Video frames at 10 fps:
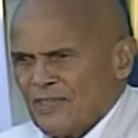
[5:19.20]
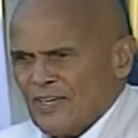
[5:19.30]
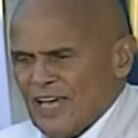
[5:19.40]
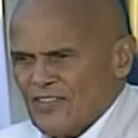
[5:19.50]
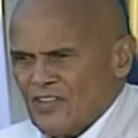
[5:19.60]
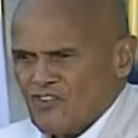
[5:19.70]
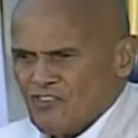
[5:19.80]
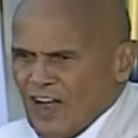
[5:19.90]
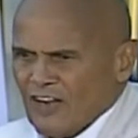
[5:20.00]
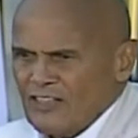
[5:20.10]
and the
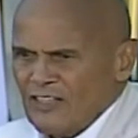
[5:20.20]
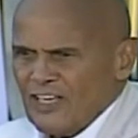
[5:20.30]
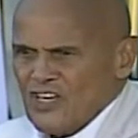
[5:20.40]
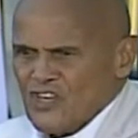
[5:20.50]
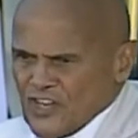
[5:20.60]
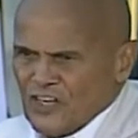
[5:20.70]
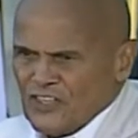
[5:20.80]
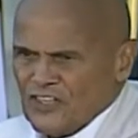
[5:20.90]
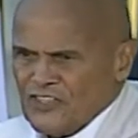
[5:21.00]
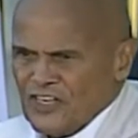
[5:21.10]
struggle still
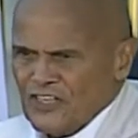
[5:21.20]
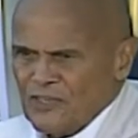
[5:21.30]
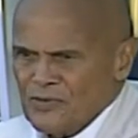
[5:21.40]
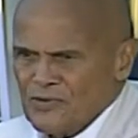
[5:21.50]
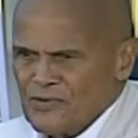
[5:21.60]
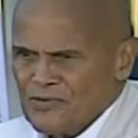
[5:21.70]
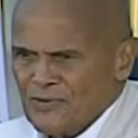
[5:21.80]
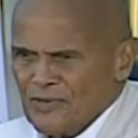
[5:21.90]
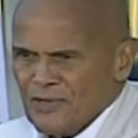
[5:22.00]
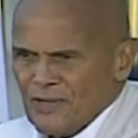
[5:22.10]
continues.
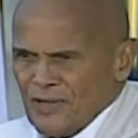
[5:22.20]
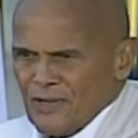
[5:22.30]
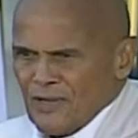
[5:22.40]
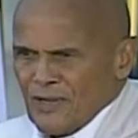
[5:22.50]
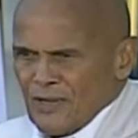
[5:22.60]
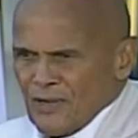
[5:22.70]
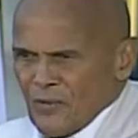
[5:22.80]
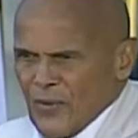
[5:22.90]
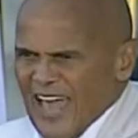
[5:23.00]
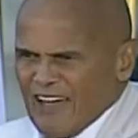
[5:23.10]

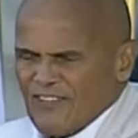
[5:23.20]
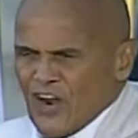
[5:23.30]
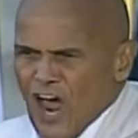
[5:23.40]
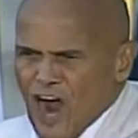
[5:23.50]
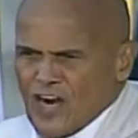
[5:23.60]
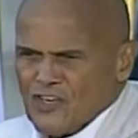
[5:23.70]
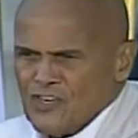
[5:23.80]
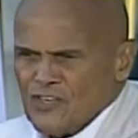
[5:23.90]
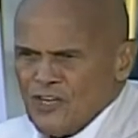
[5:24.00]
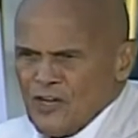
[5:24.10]
We have the
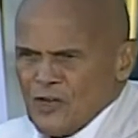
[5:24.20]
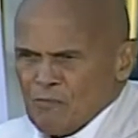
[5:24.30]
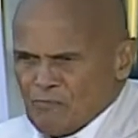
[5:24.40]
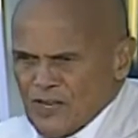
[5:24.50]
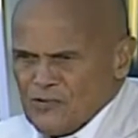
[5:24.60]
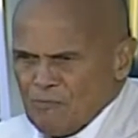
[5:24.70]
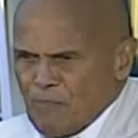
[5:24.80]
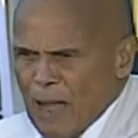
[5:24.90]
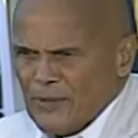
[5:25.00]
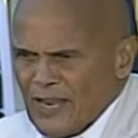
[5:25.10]
largest prison
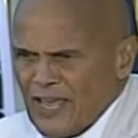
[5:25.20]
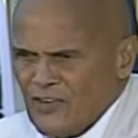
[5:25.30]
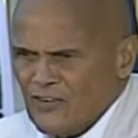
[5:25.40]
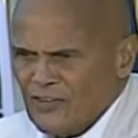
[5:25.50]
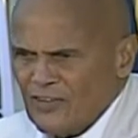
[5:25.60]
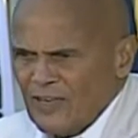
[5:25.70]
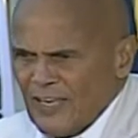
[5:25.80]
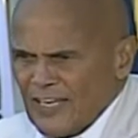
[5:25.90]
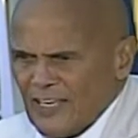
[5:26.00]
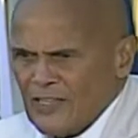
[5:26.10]
population
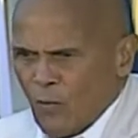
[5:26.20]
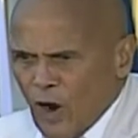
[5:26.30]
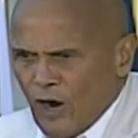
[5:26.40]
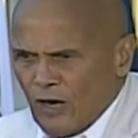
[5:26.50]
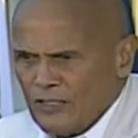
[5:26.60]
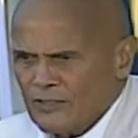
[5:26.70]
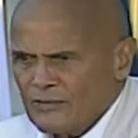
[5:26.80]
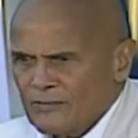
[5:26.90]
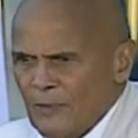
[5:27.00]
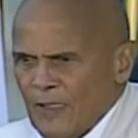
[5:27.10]
in the world,
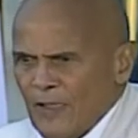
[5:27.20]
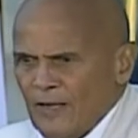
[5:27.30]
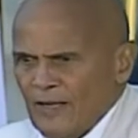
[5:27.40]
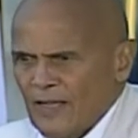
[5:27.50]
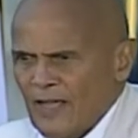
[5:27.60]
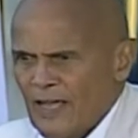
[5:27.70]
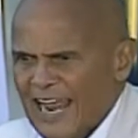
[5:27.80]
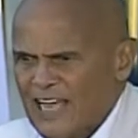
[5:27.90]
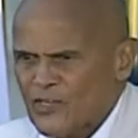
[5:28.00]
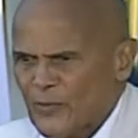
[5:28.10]
and
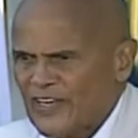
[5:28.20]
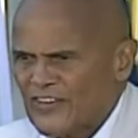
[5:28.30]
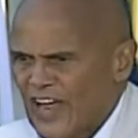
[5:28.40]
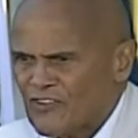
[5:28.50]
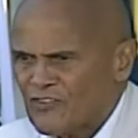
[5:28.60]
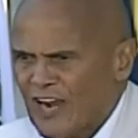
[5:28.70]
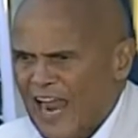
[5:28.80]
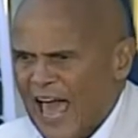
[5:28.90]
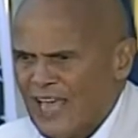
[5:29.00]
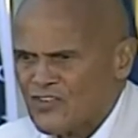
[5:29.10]
as we
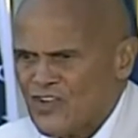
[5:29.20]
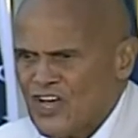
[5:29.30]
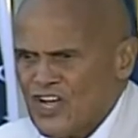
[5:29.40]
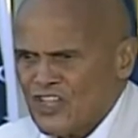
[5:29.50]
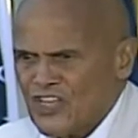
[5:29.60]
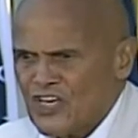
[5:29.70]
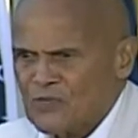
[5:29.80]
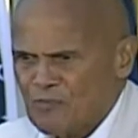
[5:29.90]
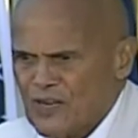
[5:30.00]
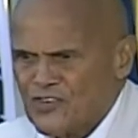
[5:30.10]
industrialize
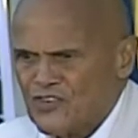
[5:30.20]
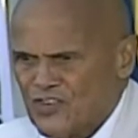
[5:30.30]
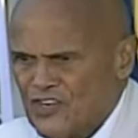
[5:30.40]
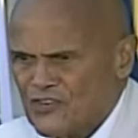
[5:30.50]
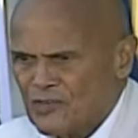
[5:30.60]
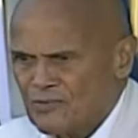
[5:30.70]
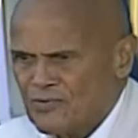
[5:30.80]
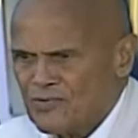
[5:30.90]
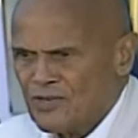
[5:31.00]
these prison systems,